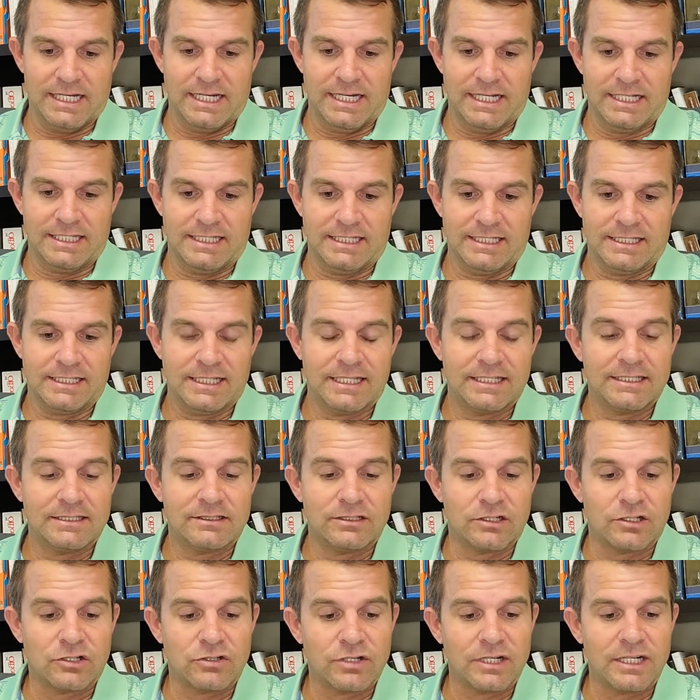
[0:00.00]
and it just says it's
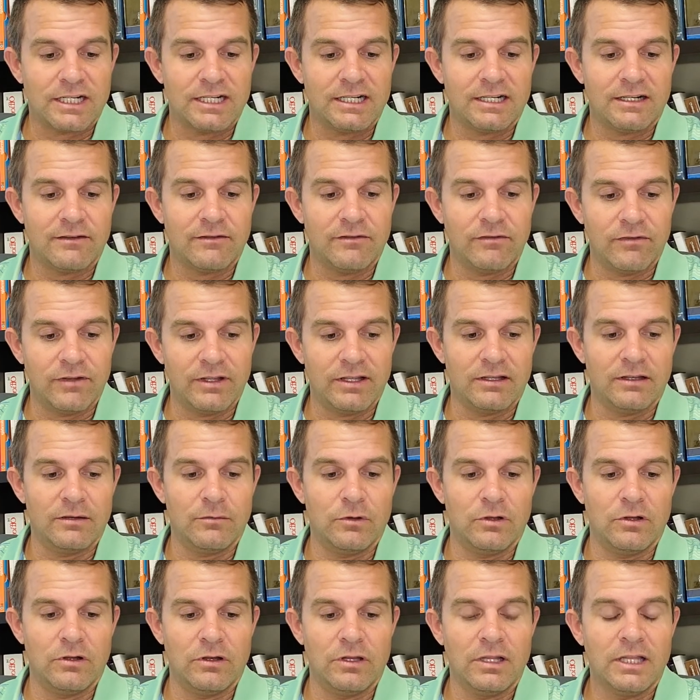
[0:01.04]
a credit
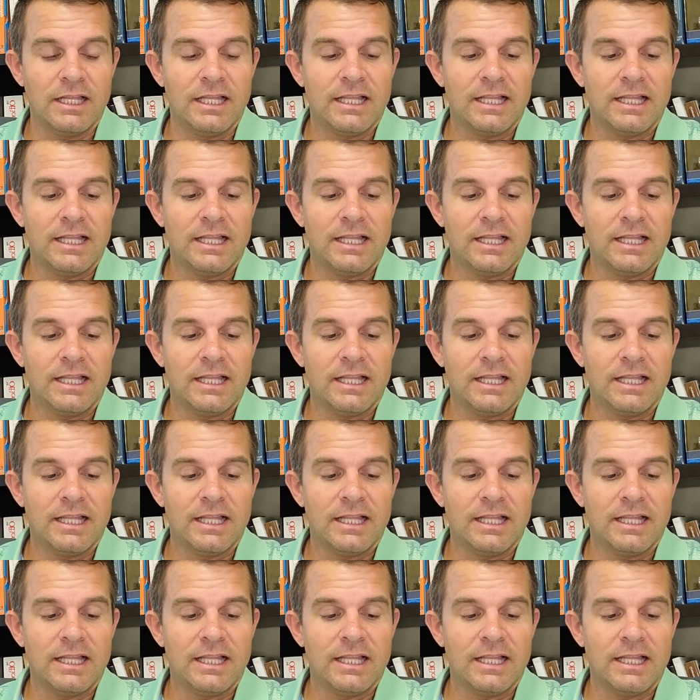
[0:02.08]
available